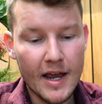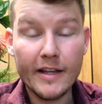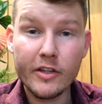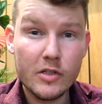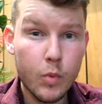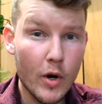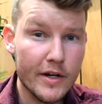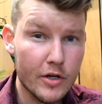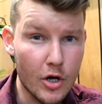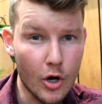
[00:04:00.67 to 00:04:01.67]
At this point,
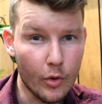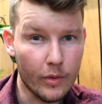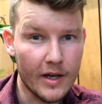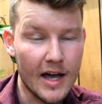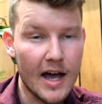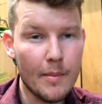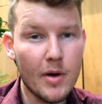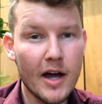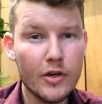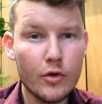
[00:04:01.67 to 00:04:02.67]
no.
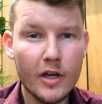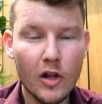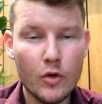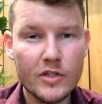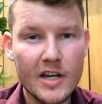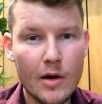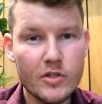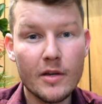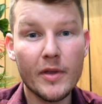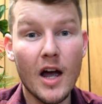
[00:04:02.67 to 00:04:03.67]
I knew that Clone Scout was
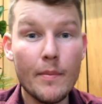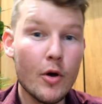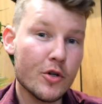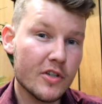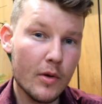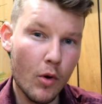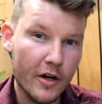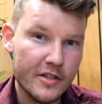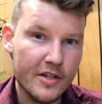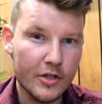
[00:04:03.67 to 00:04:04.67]
something I personally
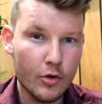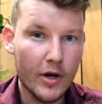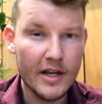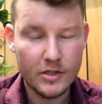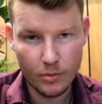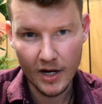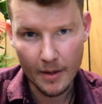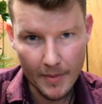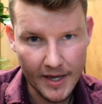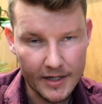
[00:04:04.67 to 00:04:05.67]
wanted to do, hence why I
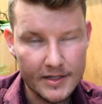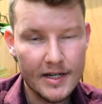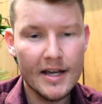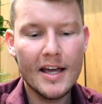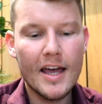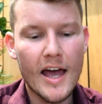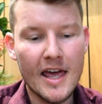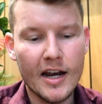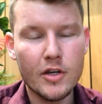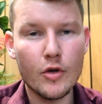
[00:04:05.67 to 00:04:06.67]
made it,
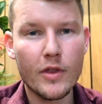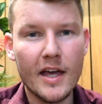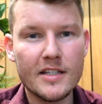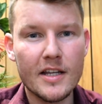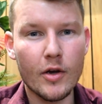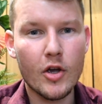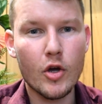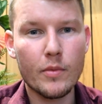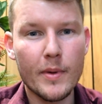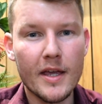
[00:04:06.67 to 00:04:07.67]
and I knew that it
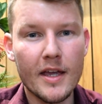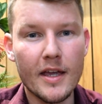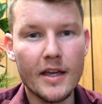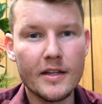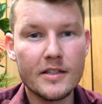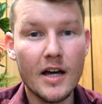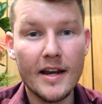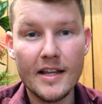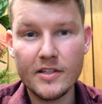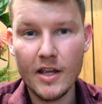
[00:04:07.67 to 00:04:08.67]
could be done
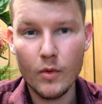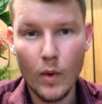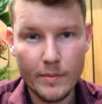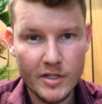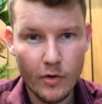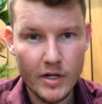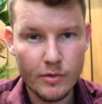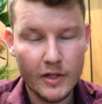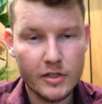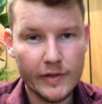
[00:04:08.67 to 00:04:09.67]
as a web series
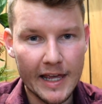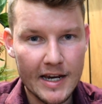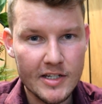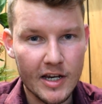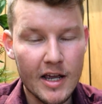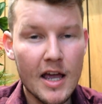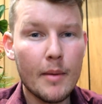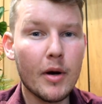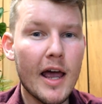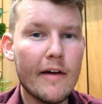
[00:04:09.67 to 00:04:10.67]
relatively easy.
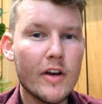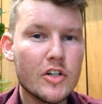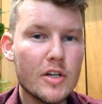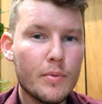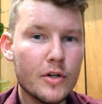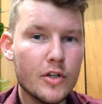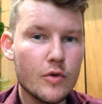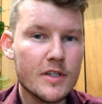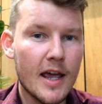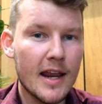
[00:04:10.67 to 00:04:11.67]
But I haven't actually
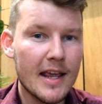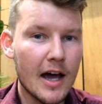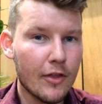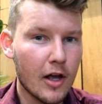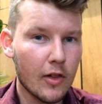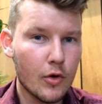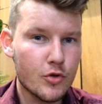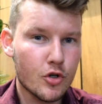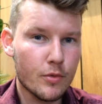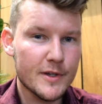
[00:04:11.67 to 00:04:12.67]
produced any other Clone
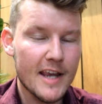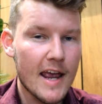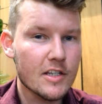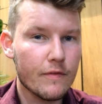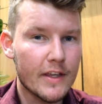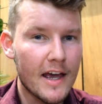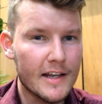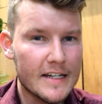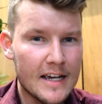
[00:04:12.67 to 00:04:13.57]
Troopers as of yet.